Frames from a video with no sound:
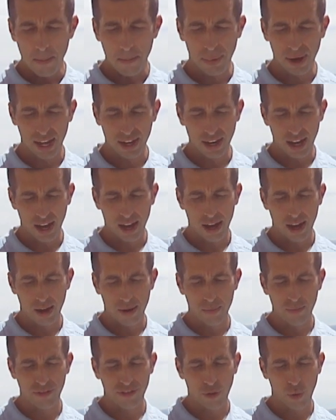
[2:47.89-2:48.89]
But
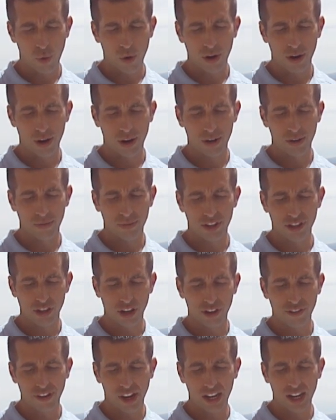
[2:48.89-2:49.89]
for the
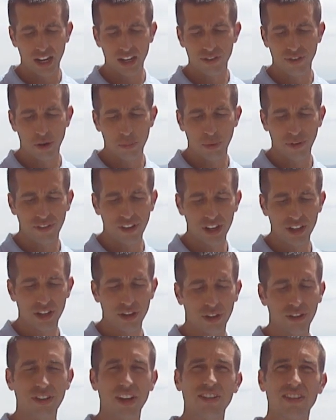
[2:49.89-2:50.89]
Certified Hedge Fund
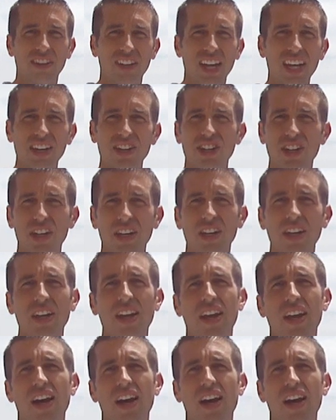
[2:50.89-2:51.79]
Professional designation,